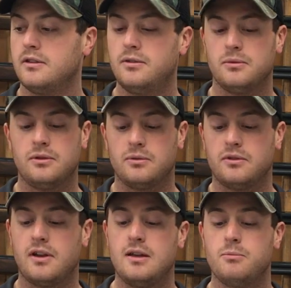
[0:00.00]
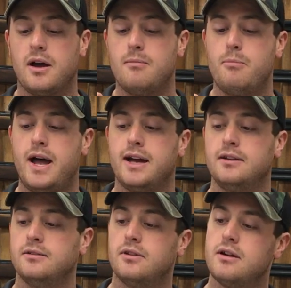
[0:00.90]
This one is retained by a
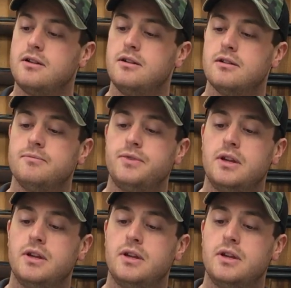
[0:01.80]
magnet right here.